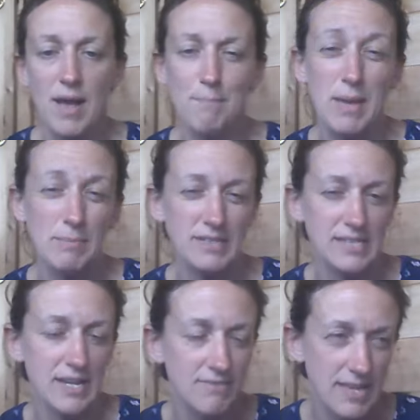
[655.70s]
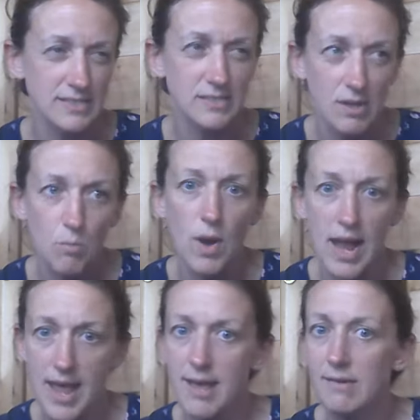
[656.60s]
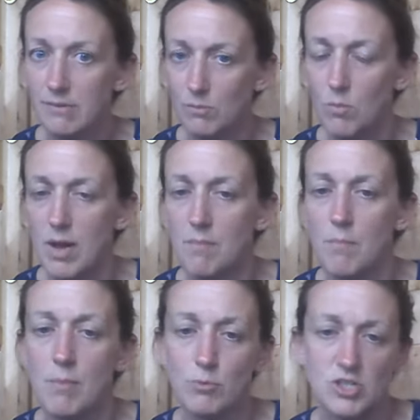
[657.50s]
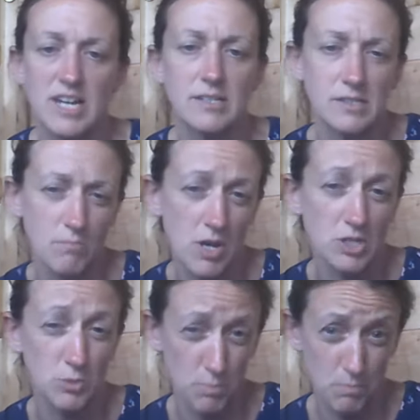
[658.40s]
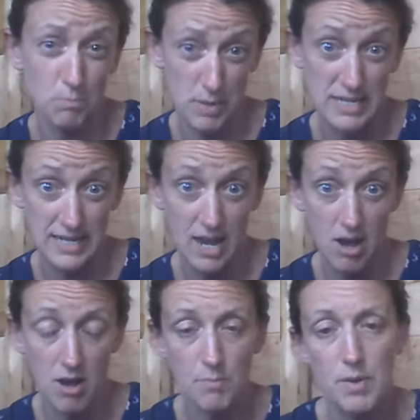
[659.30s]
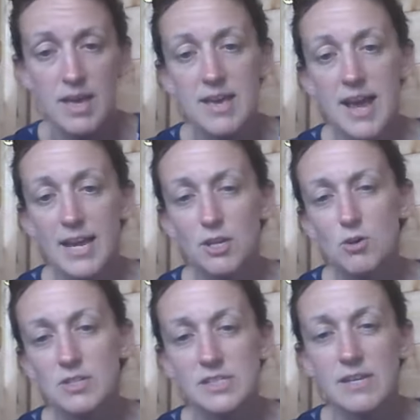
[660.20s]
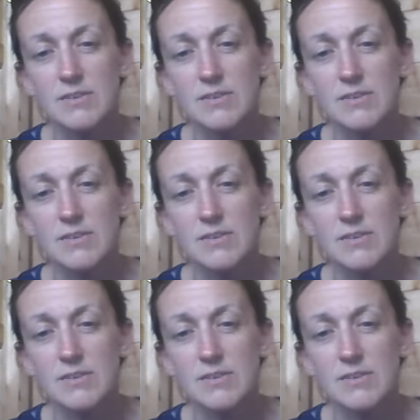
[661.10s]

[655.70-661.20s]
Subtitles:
Maybe see if there's somewhere where mum or dad doesn't mind you pinning it up, and you can see if